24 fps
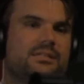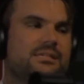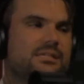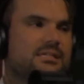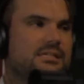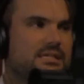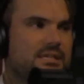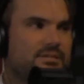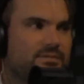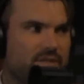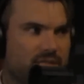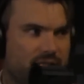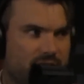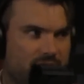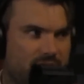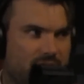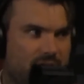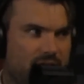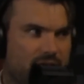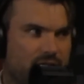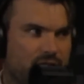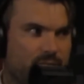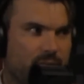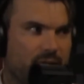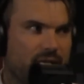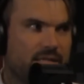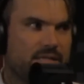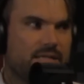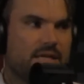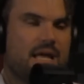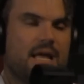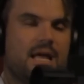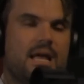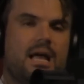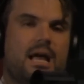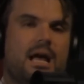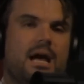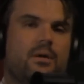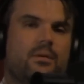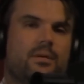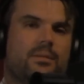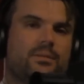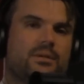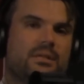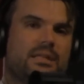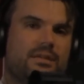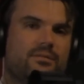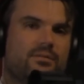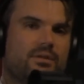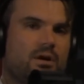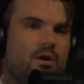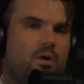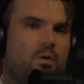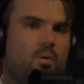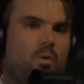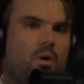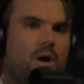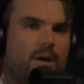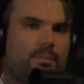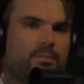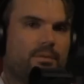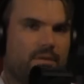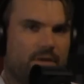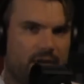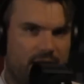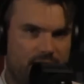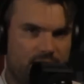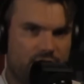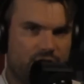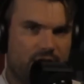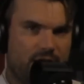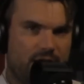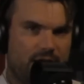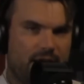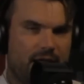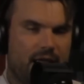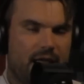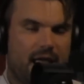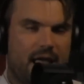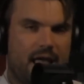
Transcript: civil engagement and we believe in cooperation.